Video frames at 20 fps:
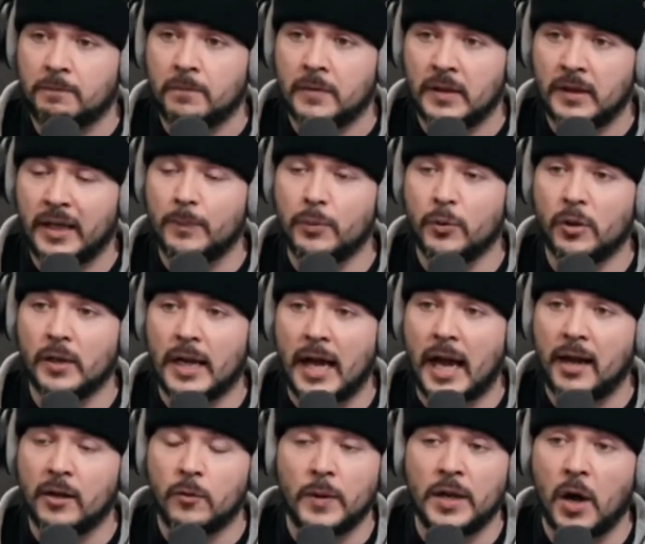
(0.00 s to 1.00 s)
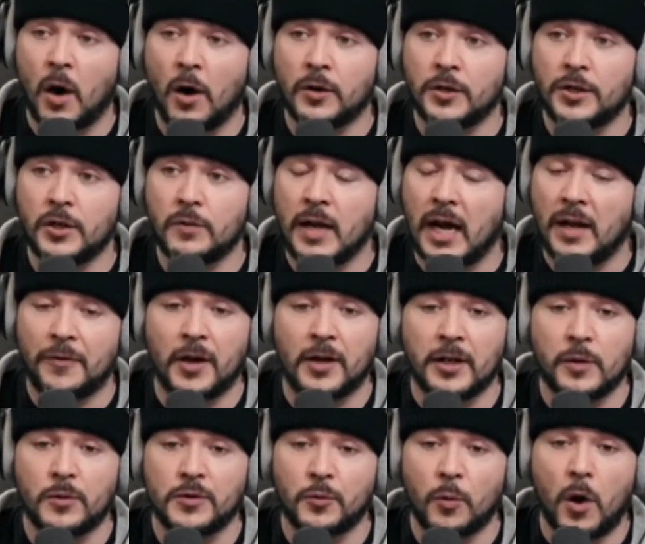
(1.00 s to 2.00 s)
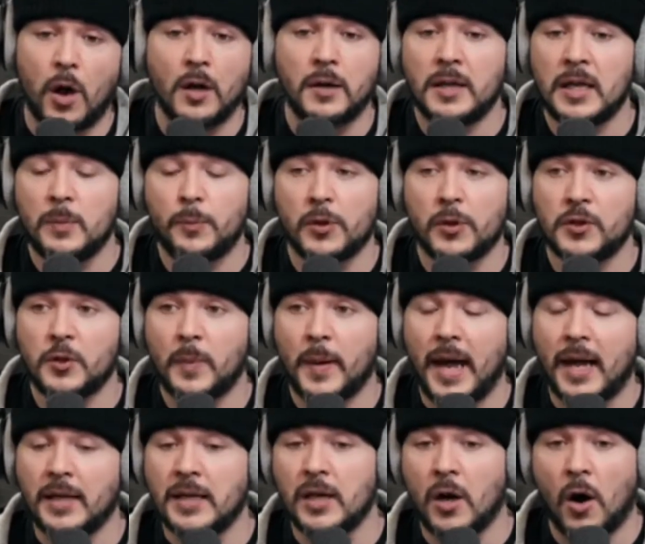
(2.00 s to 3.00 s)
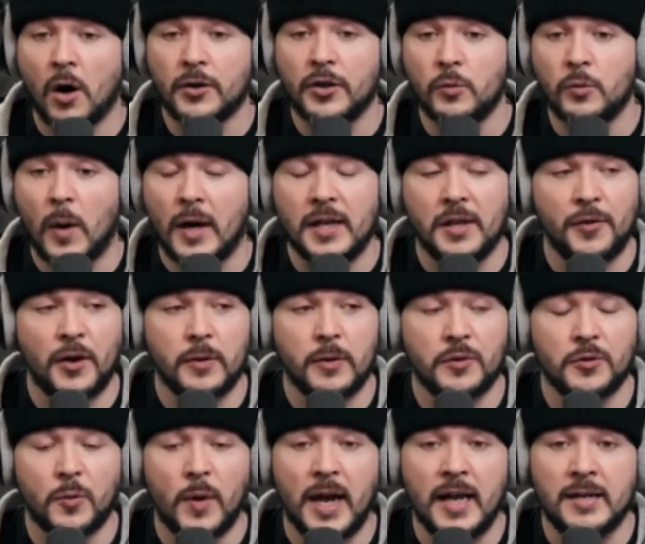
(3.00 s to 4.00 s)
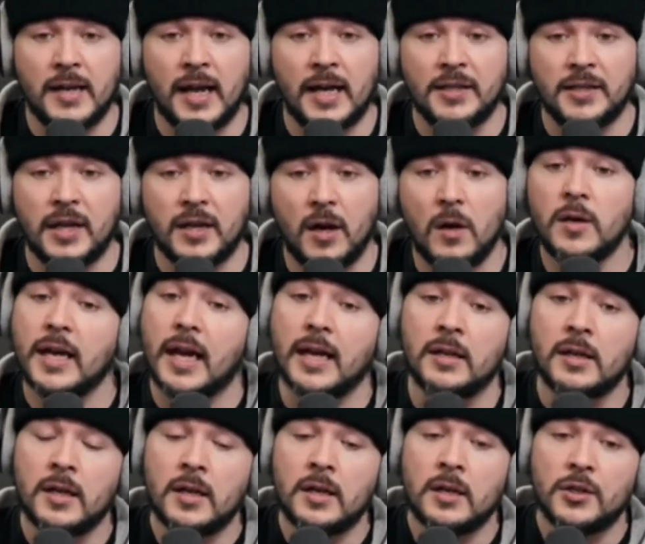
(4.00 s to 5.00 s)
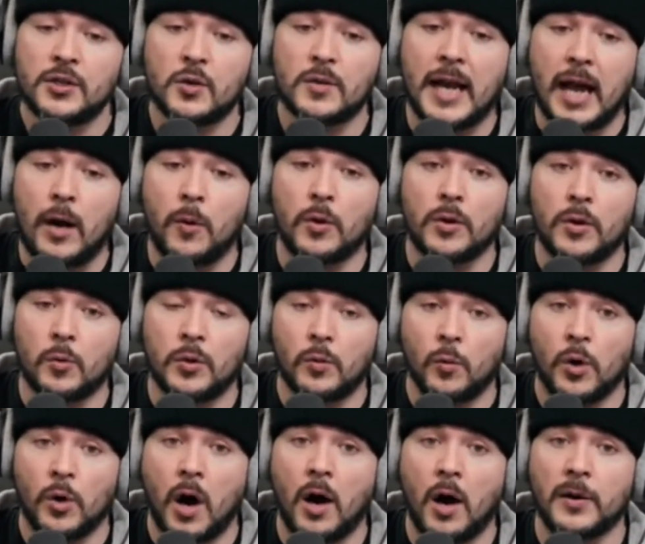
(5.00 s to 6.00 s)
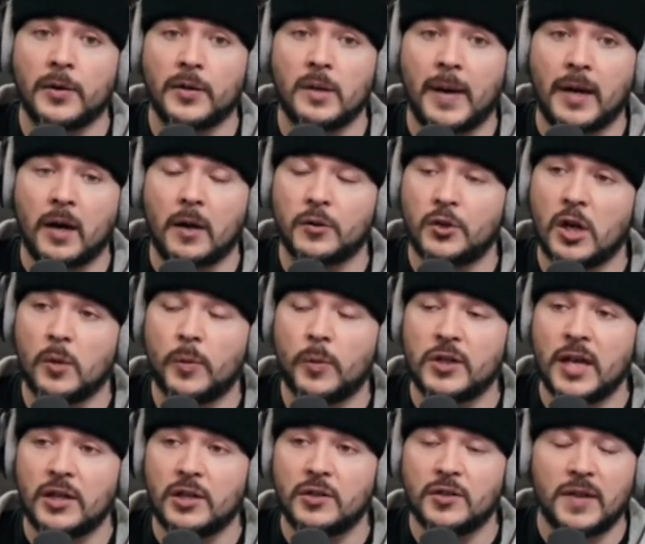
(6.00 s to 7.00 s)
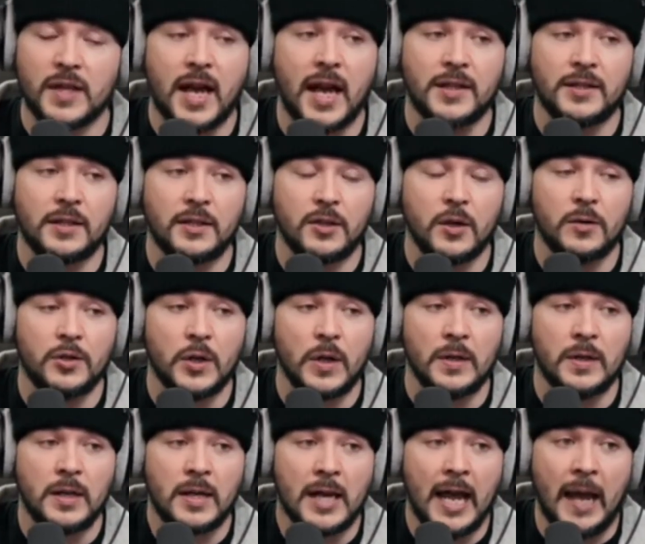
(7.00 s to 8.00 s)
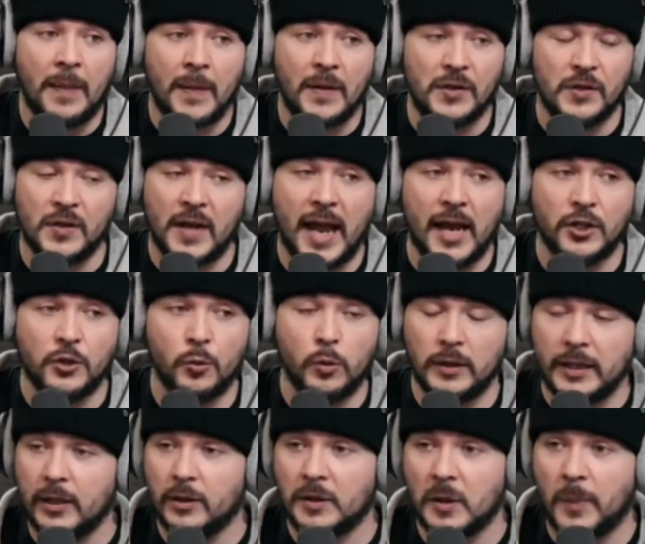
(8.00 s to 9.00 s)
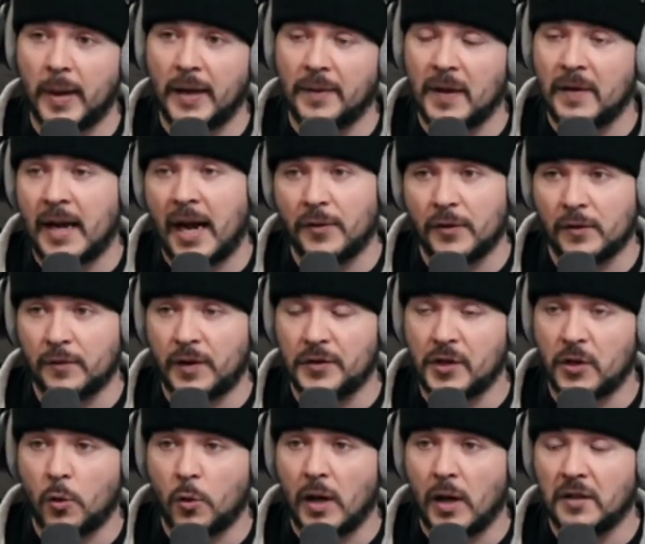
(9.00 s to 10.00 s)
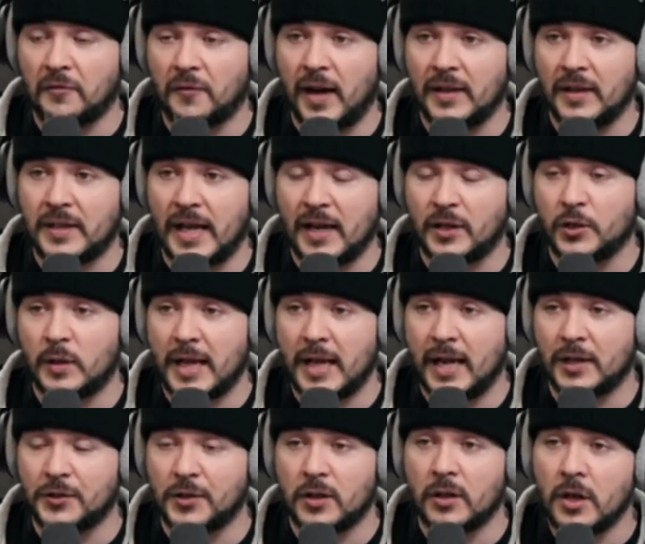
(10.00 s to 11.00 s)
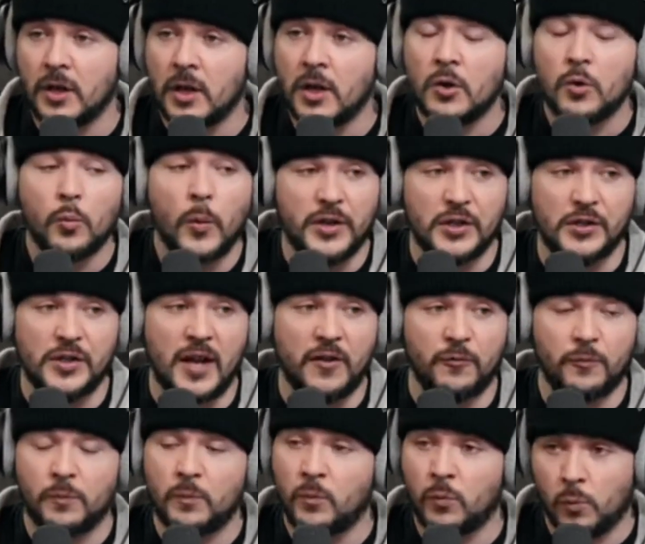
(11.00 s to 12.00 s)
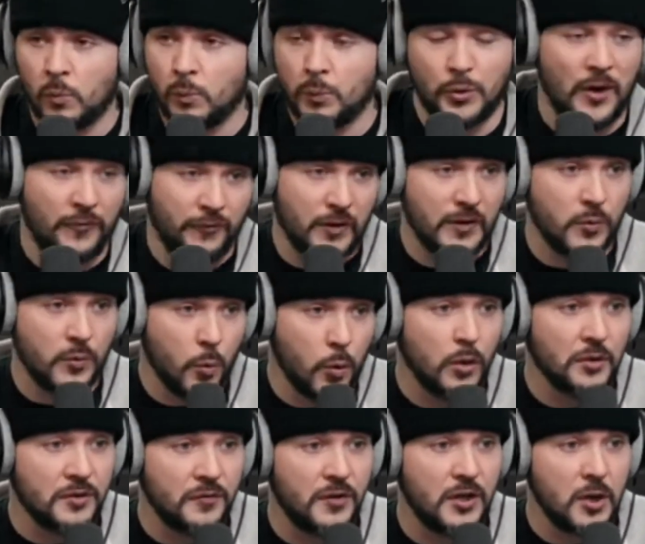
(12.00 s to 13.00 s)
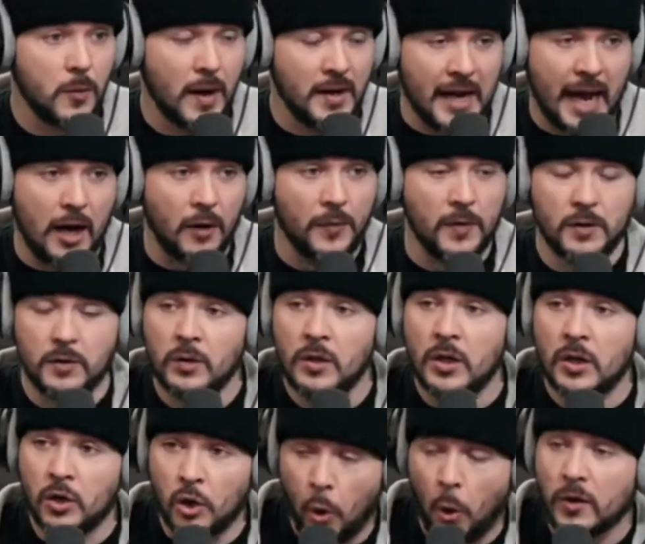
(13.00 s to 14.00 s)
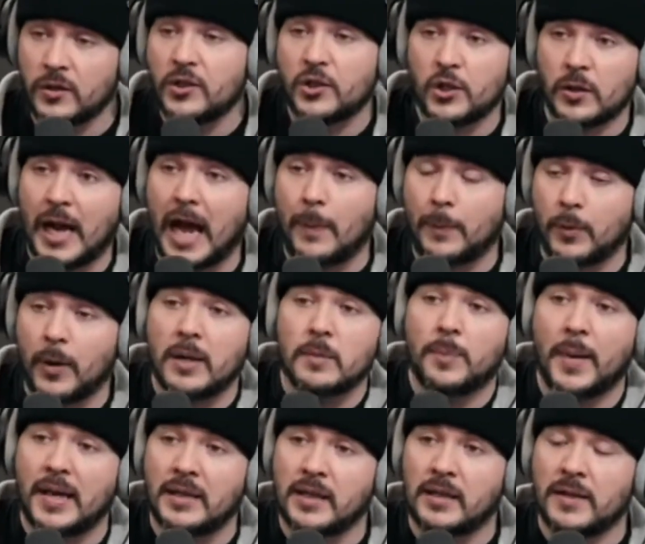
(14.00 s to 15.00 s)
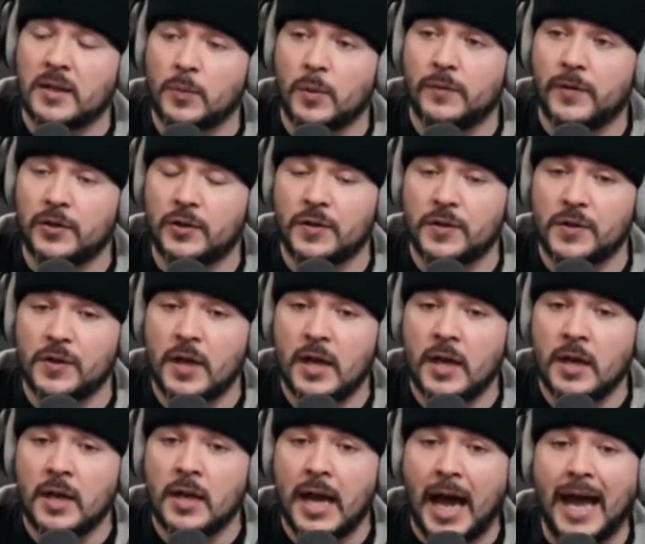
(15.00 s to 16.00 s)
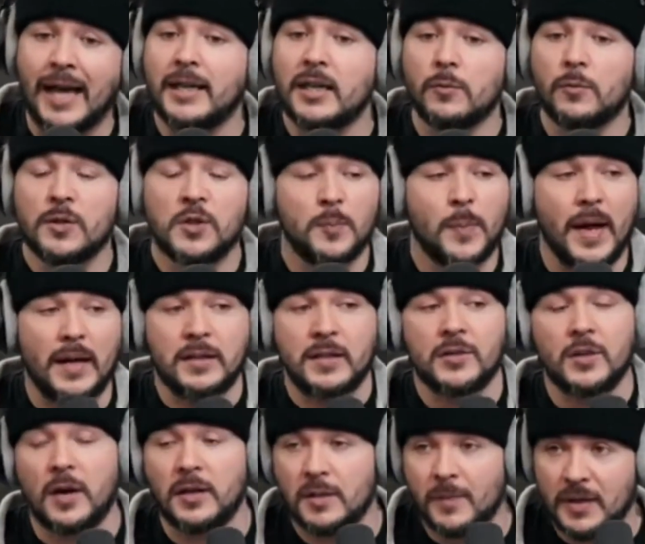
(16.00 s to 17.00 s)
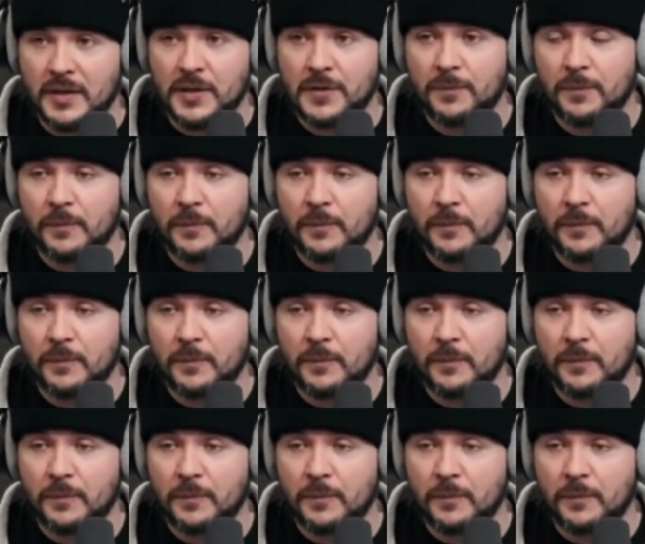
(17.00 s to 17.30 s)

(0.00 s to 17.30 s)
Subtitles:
Liberal guy, we argued. I thought he was wrong. He pushed back. He argued why he thought he was right. And I said, okay, so now we're arguing about our interpretations of the Constitution, and this is an actual legal debate that neither of us are qualified to actually answer. We just have preference, worldview on how the courts should operate based on these provisions. I can respect his arguments.